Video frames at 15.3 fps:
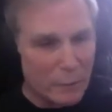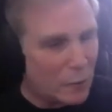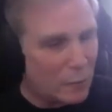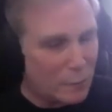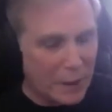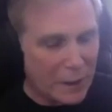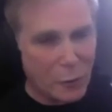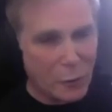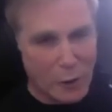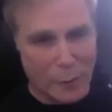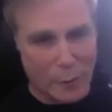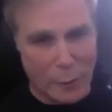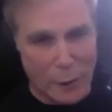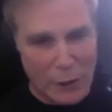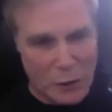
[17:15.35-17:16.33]
there's big
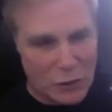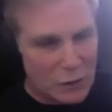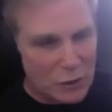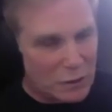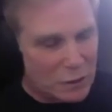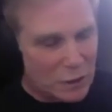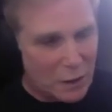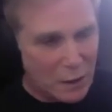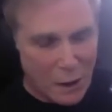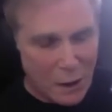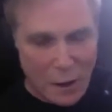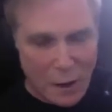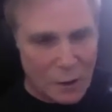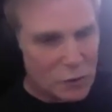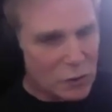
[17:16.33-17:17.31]
corporations that
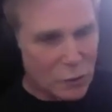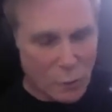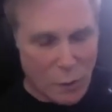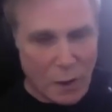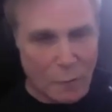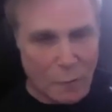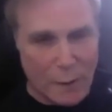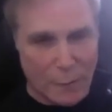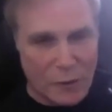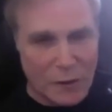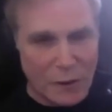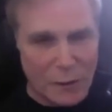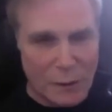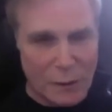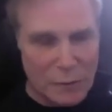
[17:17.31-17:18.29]
just want to
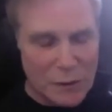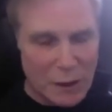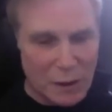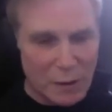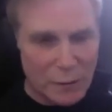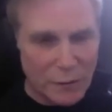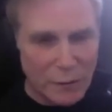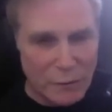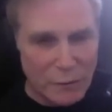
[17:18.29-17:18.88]
represent themselves.